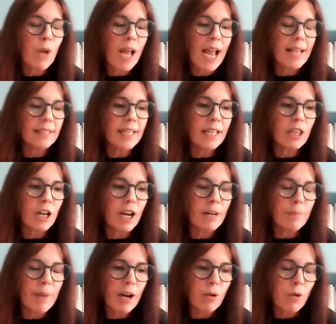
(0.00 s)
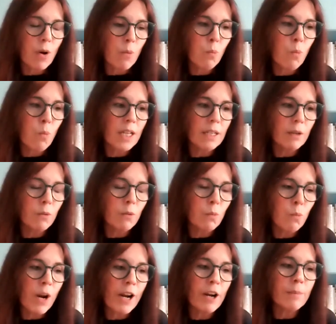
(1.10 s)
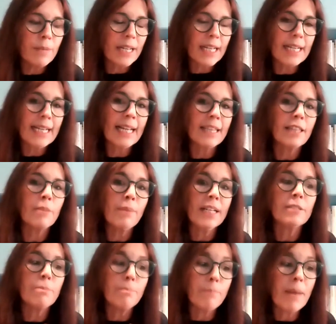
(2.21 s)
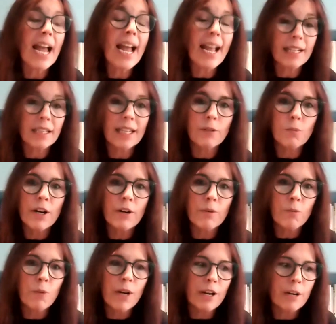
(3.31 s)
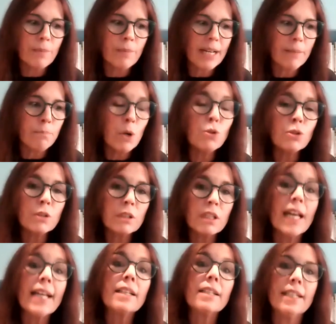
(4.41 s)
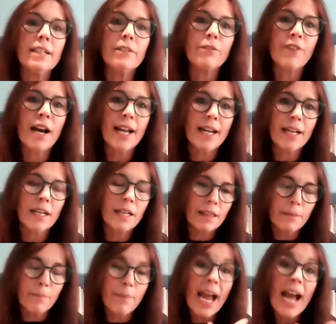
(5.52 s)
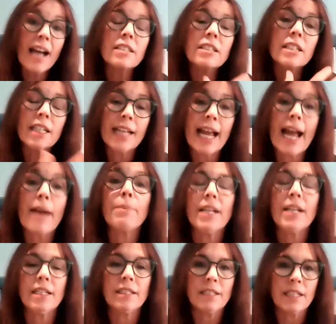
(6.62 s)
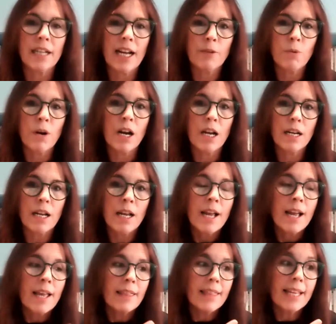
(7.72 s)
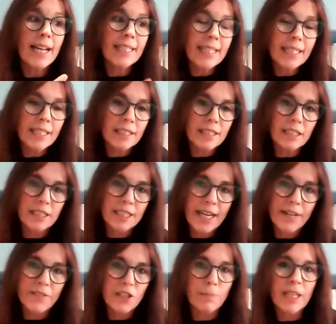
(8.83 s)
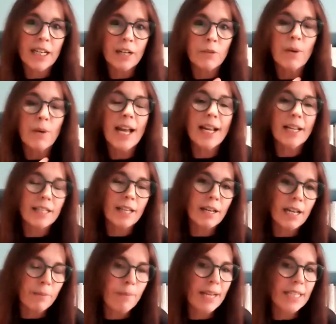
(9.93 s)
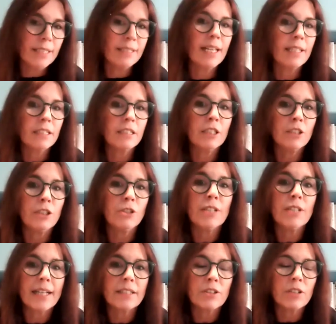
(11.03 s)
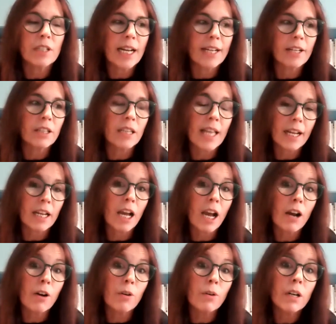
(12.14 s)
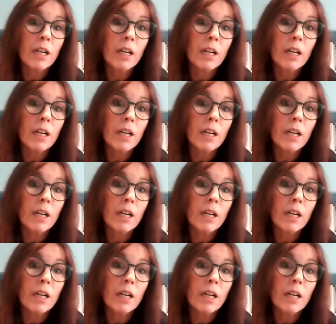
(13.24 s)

as I thought about where am I going to get the biggest bang? Like where am I most likely to find the passion and happiness that I want, that I needed to shave something away and that it made sense to do that so that I could let go